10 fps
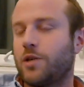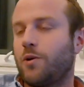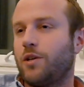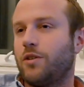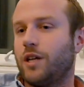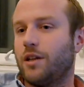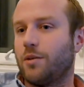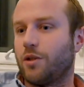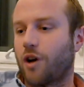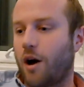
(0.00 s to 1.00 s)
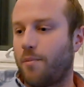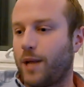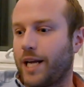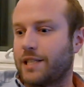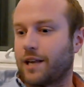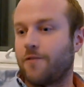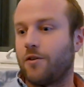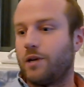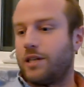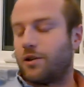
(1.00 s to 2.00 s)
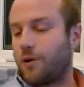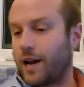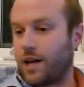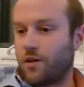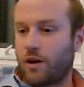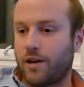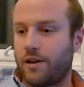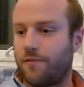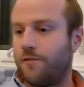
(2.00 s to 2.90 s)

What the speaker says: when you're dealing with complex, like if you're integrating a lot of different